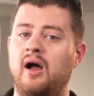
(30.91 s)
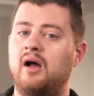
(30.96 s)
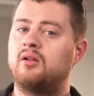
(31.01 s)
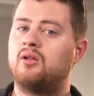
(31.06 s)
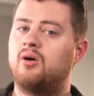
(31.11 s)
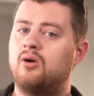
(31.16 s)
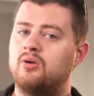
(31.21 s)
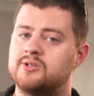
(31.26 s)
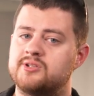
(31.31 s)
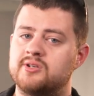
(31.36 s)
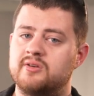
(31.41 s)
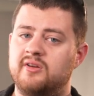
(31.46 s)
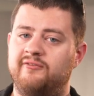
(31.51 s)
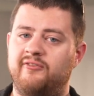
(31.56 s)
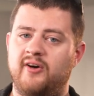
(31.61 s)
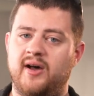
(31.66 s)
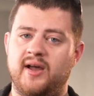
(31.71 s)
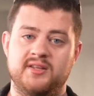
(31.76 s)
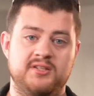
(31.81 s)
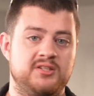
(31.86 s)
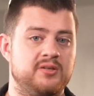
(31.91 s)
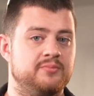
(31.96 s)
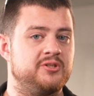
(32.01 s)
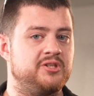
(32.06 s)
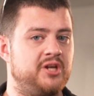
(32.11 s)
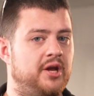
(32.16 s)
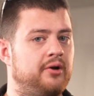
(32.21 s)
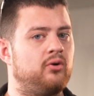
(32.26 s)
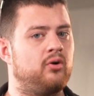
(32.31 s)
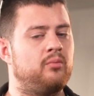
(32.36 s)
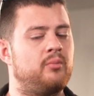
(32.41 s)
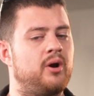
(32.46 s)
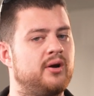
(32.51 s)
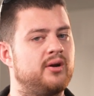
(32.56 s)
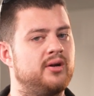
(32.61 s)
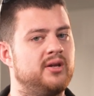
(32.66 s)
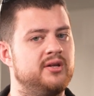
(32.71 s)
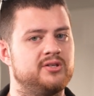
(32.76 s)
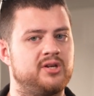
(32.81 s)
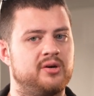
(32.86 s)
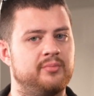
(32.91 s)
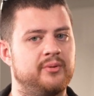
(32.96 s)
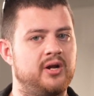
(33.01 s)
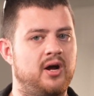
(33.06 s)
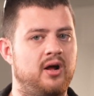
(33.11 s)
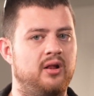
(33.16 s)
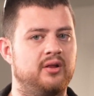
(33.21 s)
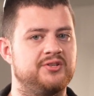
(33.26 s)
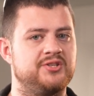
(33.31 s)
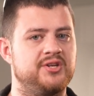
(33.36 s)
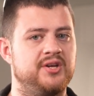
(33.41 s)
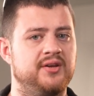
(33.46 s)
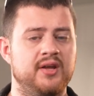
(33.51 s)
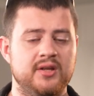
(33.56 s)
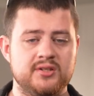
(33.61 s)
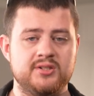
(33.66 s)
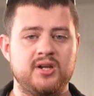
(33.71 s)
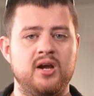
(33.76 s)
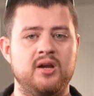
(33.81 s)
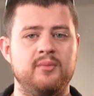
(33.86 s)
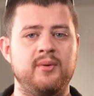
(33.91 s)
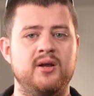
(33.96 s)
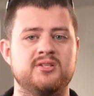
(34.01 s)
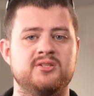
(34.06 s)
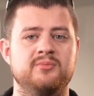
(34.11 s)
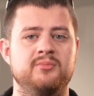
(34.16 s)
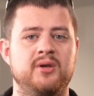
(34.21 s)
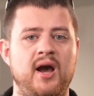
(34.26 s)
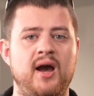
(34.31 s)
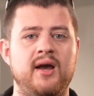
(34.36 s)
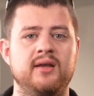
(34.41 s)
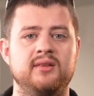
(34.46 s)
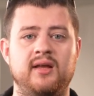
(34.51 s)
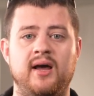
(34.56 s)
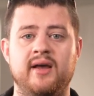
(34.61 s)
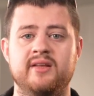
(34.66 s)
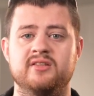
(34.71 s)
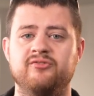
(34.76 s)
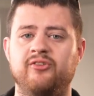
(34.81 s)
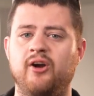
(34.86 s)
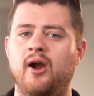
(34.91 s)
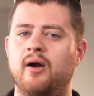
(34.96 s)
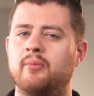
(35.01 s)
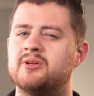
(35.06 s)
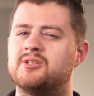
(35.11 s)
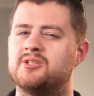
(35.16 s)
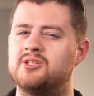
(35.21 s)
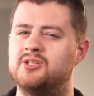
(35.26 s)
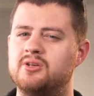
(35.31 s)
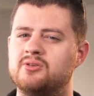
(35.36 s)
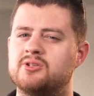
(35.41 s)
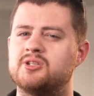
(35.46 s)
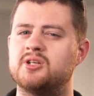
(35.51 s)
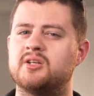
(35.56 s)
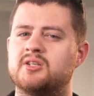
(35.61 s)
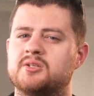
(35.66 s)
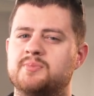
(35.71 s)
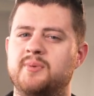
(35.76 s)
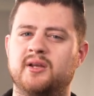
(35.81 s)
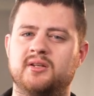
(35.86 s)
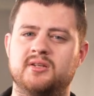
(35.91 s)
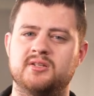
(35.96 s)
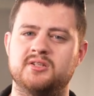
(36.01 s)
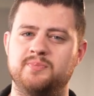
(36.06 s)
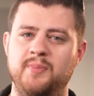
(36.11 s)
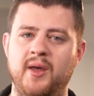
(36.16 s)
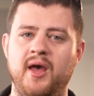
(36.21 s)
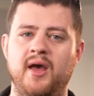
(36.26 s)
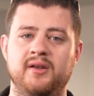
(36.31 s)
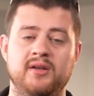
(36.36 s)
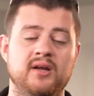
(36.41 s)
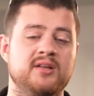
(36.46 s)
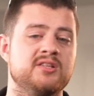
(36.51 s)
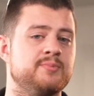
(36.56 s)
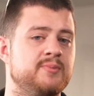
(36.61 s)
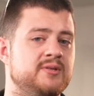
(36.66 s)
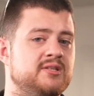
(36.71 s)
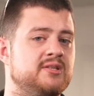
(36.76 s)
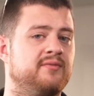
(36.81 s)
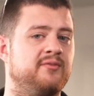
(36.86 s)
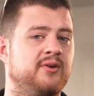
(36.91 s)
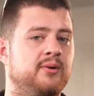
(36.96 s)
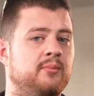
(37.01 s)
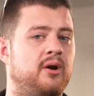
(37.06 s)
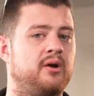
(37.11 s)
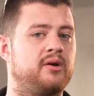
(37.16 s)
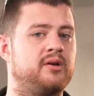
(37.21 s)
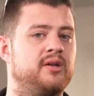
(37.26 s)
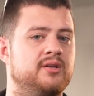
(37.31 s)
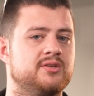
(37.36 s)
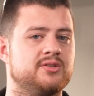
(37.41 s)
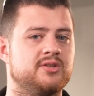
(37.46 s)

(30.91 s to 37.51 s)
I'll also define some general marketing terminology and talk about some guidelines for how much you should expect to spend on specific marketing